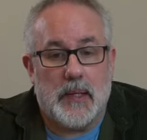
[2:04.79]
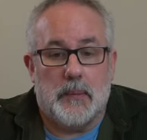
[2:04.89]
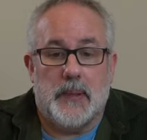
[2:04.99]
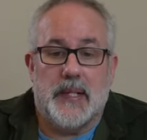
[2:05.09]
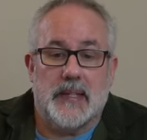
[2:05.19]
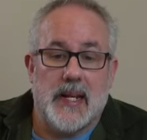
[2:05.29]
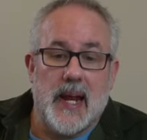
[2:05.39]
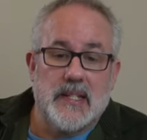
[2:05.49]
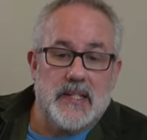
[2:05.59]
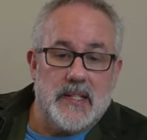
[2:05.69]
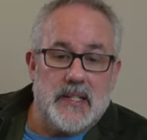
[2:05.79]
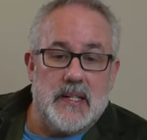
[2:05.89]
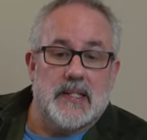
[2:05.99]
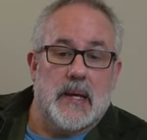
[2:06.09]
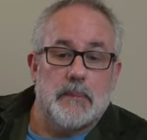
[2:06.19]
We did the Asus
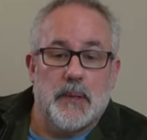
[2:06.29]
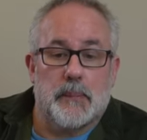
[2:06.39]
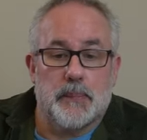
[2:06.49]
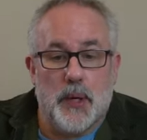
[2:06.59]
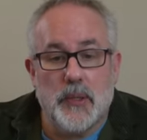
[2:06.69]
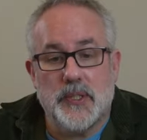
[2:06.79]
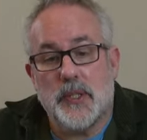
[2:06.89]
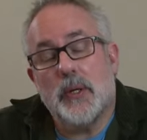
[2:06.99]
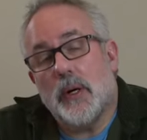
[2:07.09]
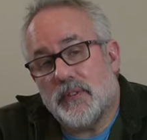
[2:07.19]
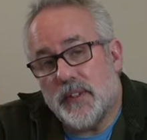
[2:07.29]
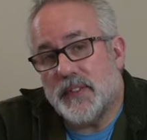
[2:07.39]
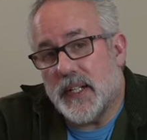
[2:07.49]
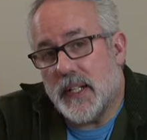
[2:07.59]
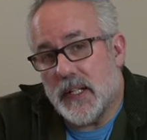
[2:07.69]
ZenBook Pro Duo
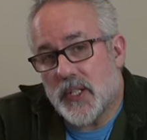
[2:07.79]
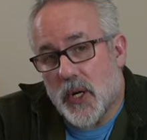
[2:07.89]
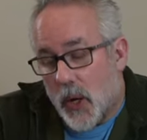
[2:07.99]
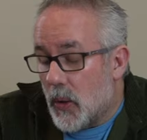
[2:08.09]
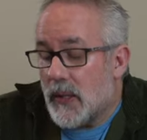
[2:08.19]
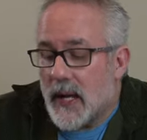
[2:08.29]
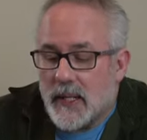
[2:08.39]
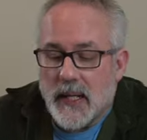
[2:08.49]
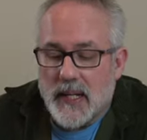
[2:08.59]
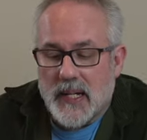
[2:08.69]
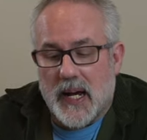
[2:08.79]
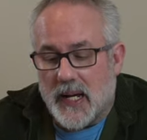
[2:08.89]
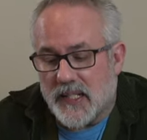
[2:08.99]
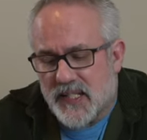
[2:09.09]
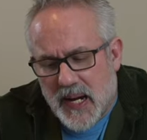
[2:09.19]
15-inch
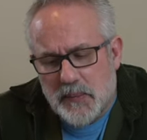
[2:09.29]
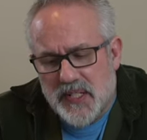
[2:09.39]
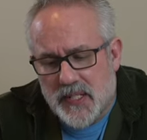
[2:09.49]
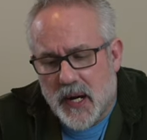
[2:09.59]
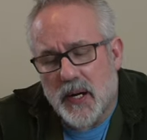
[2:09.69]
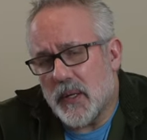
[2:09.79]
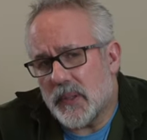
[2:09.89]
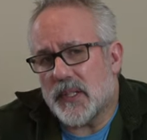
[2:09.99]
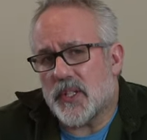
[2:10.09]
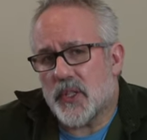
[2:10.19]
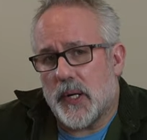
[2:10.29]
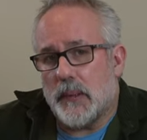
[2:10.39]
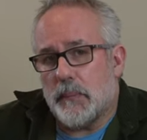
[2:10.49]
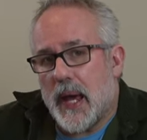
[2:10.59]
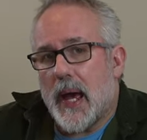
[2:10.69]
OLED. Same scenario with the
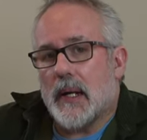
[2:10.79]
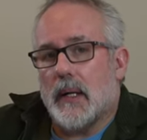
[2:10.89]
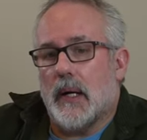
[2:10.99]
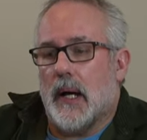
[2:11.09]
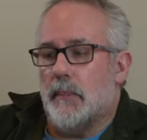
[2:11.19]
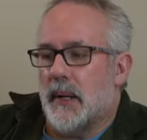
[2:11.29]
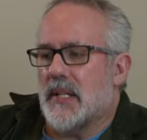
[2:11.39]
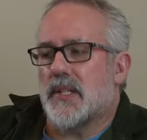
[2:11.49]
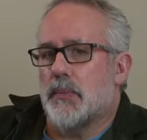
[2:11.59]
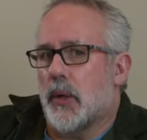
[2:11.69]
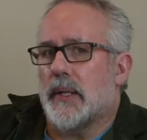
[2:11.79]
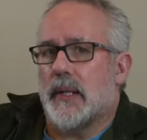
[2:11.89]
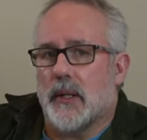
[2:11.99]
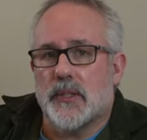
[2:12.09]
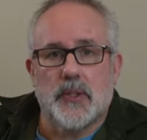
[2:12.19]
screen pad, but it's more
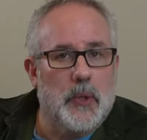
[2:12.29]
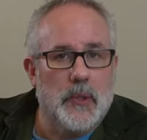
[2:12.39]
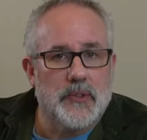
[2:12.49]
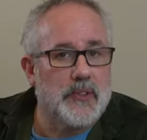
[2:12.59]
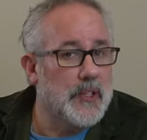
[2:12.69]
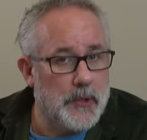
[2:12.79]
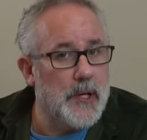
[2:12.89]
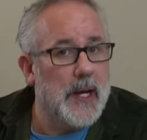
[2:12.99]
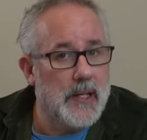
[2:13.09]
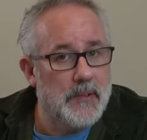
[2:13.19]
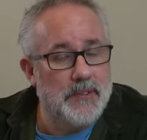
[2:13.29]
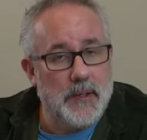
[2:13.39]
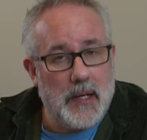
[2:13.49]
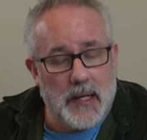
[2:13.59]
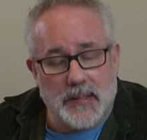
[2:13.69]
geared towards the
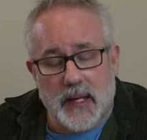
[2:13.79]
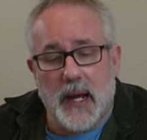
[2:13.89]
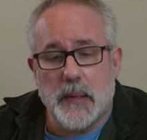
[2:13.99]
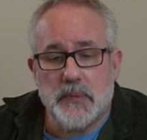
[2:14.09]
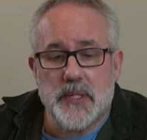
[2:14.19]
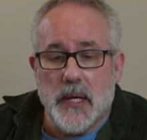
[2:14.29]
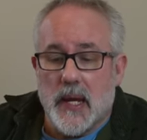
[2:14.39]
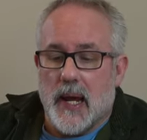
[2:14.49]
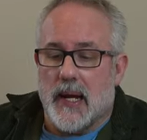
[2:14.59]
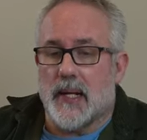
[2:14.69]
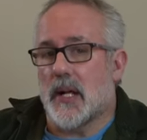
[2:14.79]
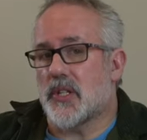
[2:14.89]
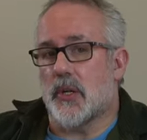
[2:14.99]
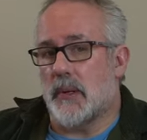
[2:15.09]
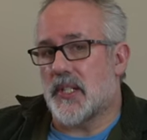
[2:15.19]
creative types and
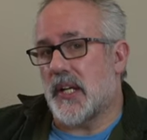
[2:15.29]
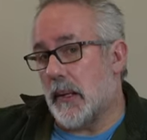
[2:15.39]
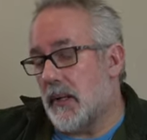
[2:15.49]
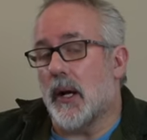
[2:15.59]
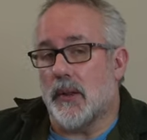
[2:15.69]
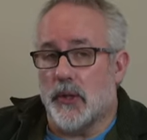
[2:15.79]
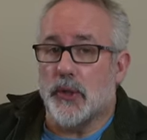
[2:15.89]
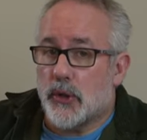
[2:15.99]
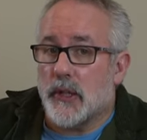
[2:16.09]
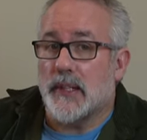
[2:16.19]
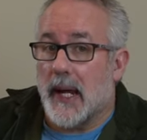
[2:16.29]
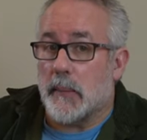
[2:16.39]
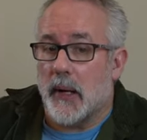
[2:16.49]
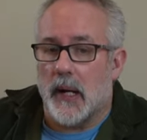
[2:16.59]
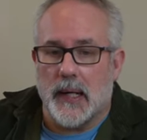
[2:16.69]
not so much gaming, although you could
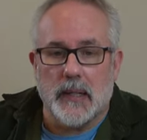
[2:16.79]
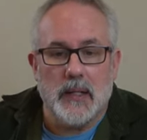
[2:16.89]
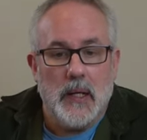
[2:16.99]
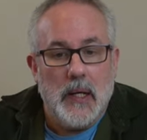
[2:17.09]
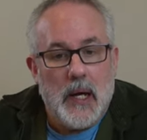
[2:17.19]
game on it.